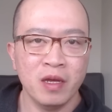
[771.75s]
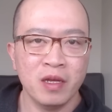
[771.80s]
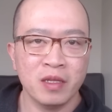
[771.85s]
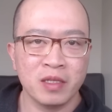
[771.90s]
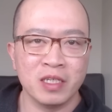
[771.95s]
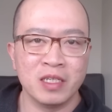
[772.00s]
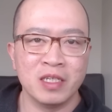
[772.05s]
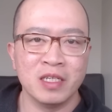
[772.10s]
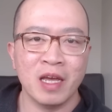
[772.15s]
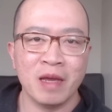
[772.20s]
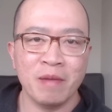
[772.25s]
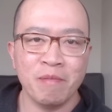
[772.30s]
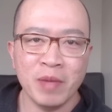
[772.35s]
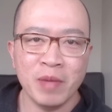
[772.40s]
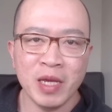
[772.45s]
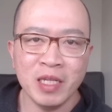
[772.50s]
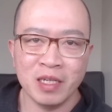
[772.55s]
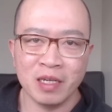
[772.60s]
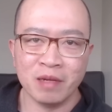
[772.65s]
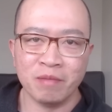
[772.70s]
This is a
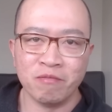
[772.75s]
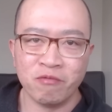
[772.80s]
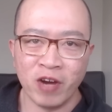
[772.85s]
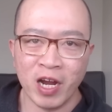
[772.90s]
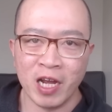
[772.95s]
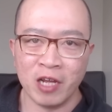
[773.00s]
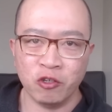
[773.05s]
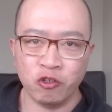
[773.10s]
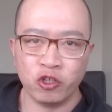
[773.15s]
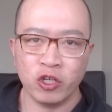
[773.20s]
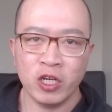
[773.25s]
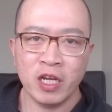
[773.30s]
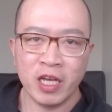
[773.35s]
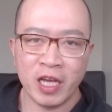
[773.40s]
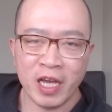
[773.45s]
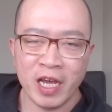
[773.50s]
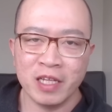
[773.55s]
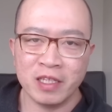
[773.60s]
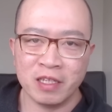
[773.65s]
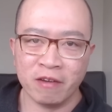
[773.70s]
medium-range
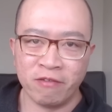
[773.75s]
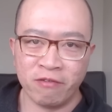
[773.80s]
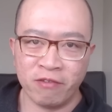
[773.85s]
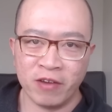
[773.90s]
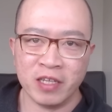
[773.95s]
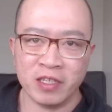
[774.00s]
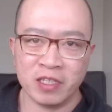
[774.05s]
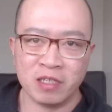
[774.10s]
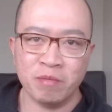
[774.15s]
air defense